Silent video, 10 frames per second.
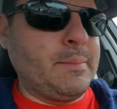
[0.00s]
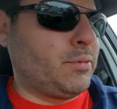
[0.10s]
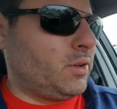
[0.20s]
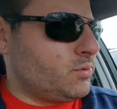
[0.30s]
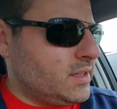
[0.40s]

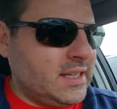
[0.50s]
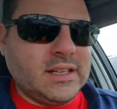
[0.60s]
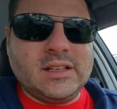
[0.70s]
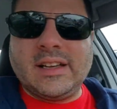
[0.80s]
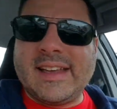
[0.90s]
April
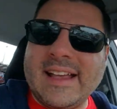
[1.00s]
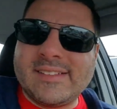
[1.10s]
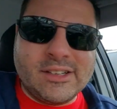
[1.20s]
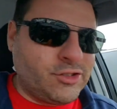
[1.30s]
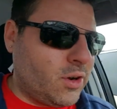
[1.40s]
O'Neil and
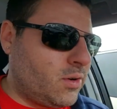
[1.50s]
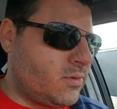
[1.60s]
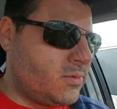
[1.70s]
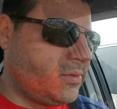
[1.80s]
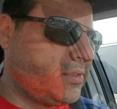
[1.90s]
Casey
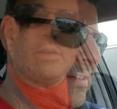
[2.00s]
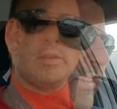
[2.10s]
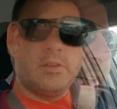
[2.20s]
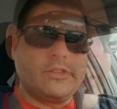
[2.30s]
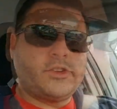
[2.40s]
Jones.
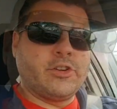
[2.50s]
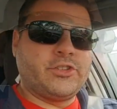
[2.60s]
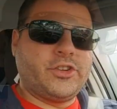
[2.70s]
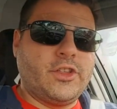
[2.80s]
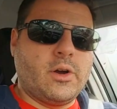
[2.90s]
And
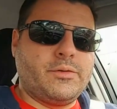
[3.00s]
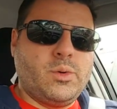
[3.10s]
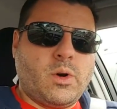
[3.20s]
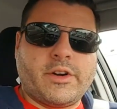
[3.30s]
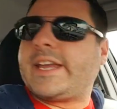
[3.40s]
seriously though, if
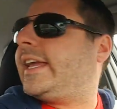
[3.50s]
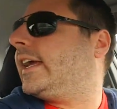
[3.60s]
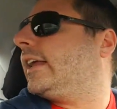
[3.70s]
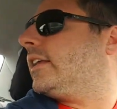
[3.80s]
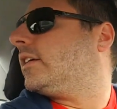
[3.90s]
you are a
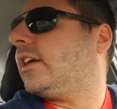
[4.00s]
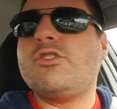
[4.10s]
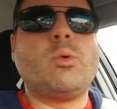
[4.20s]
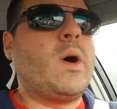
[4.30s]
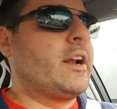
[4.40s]
kid
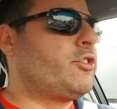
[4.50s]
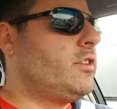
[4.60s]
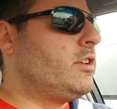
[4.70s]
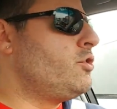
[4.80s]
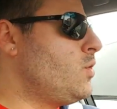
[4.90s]
and you're
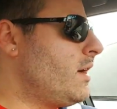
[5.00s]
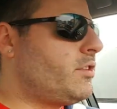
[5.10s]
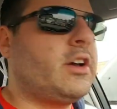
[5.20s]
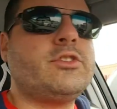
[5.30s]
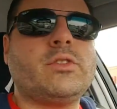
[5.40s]
watching this and you
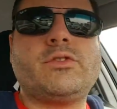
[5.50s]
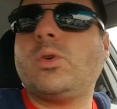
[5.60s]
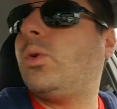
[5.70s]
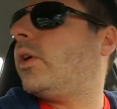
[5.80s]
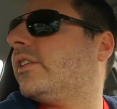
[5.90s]
have tons of
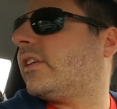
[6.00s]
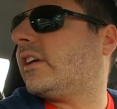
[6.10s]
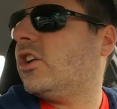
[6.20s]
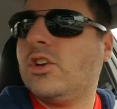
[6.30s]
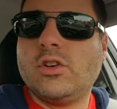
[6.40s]
toys,
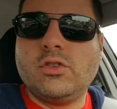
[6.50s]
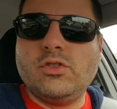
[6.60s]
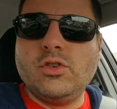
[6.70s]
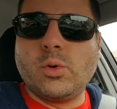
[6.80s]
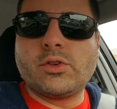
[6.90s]
like
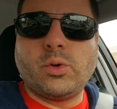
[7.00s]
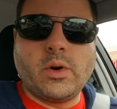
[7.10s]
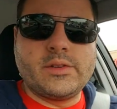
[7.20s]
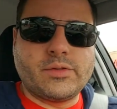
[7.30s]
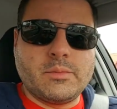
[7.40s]
newer
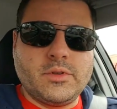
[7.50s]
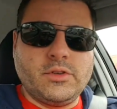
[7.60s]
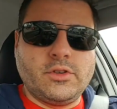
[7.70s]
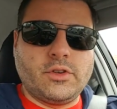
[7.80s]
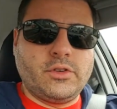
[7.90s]
toys from
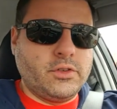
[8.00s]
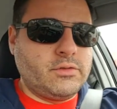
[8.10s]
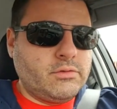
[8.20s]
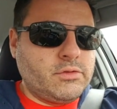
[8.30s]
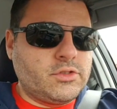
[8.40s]
your
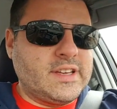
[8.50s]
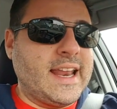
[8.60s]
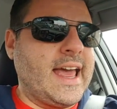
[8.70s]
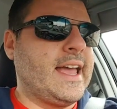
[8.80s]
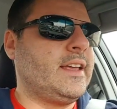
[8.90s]

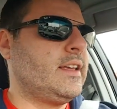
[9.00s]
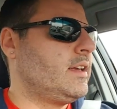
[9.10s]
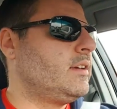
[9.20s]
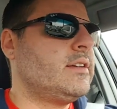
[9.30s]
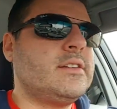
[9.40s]
today,
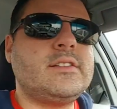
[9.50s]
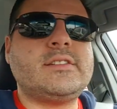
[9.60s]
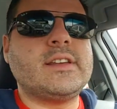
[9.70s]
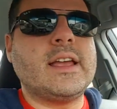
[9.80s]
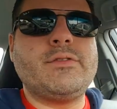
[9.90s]

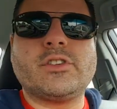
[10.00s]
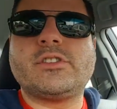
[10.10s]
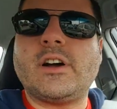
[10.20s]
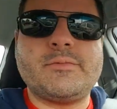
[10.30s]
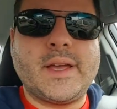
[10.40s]
Save your
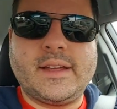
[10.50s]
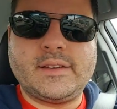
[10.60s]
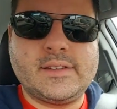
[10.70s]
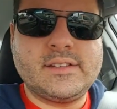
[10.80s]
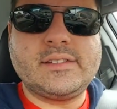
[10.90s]
stuff,
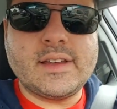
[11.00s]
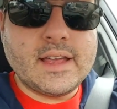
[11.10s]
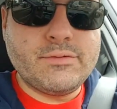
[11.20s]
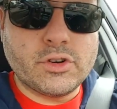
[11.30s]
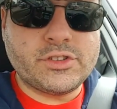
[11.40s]
man.
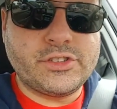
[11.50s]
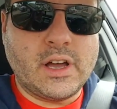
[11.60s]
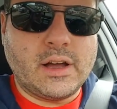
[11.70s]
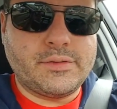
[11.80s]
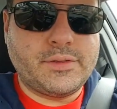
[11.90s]
Save your
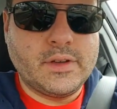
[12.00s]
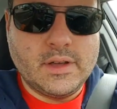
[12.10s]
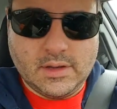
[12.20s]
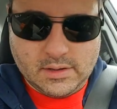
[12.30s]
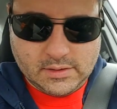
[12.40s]
stuff.
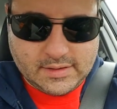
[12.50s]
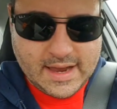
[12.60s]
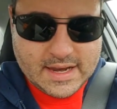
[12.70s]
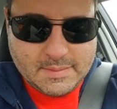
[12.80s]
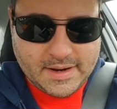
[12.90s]

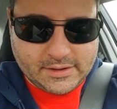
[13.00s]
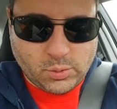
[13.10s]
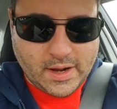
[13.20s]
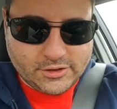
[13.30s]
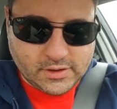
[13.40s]
To anybody
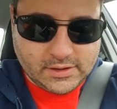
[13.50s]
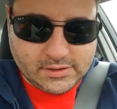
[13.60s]
that's watching